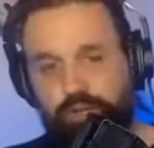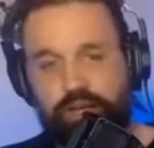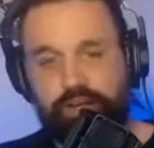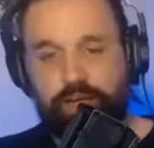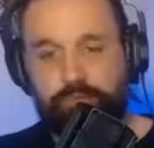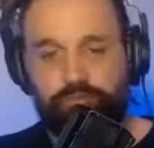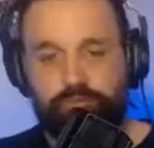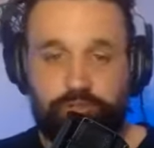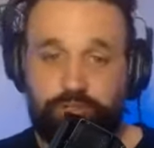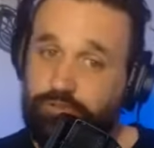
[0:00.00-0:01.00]
I
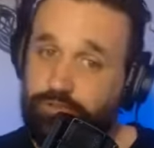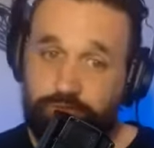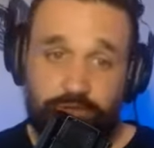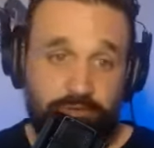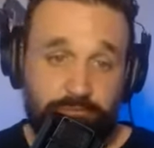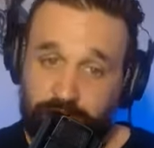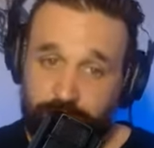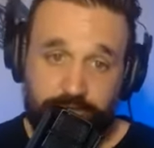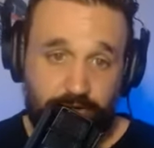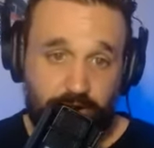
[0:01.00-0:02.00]
absolutely you can put
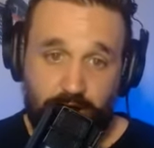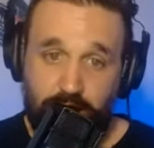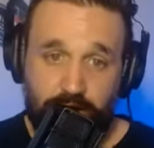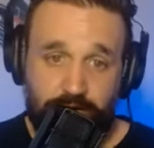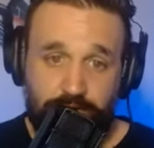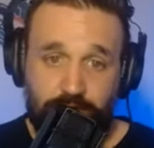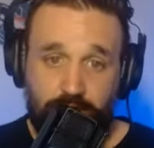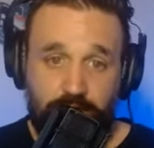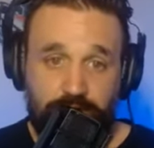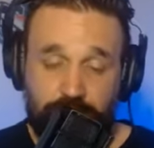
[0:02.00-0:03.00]
him in there on
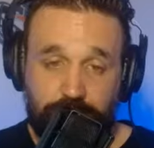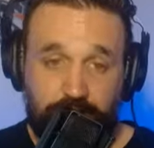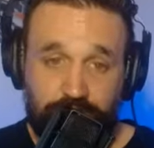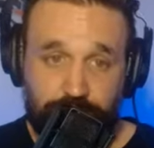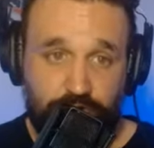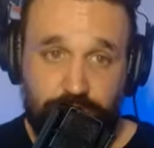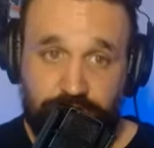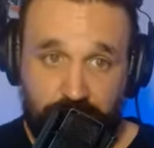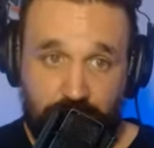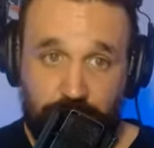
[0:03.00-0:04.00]
Patrick
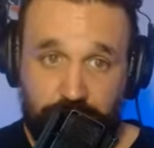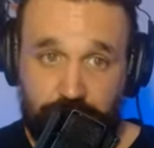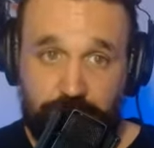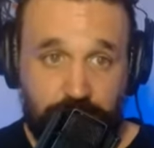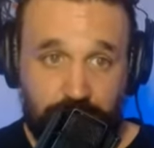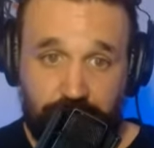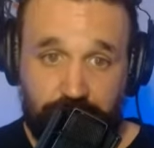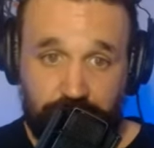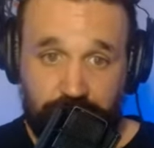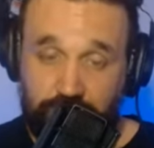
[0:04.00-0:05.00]
Mahomes' bye week
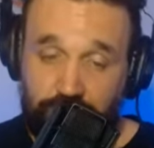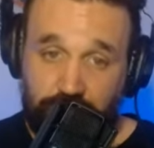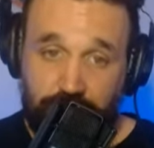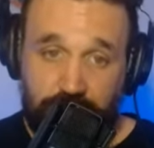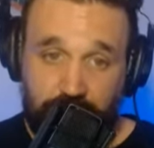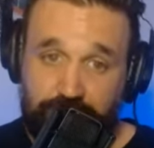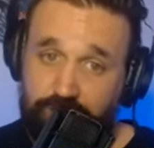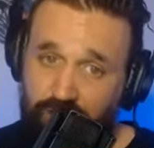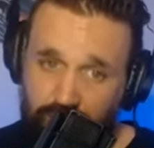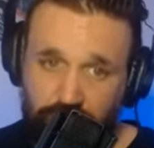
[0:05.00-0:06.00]
easily. And
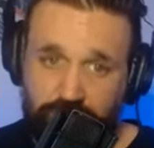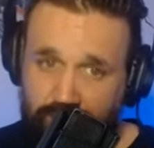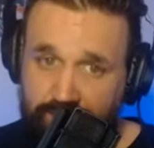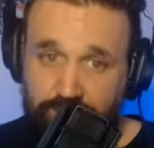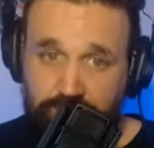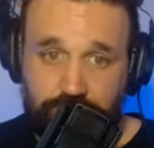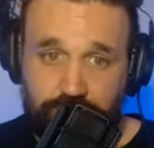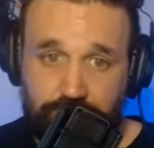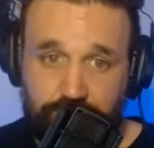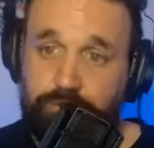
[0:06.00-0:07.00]
then not only that,
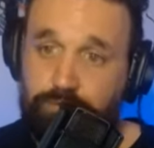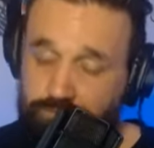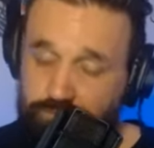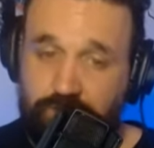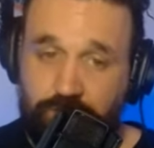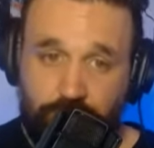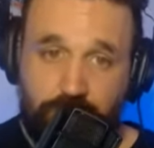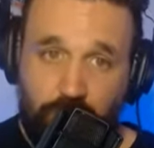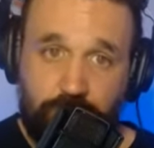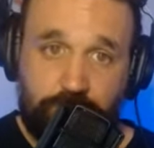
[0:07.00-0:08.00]
Derek
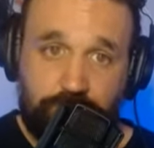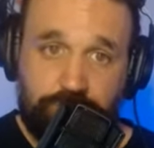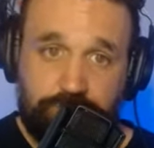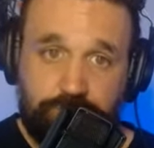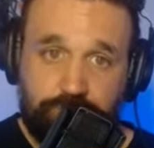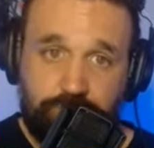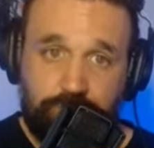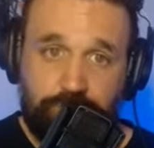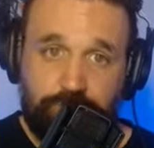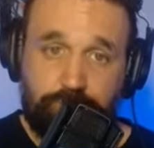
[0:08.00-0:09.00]
Carr,
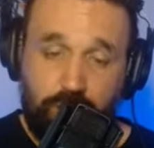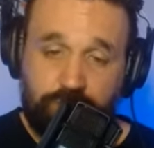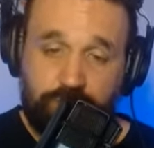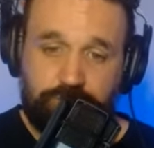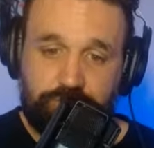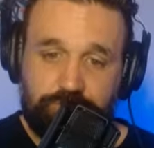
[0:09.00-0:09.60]
box.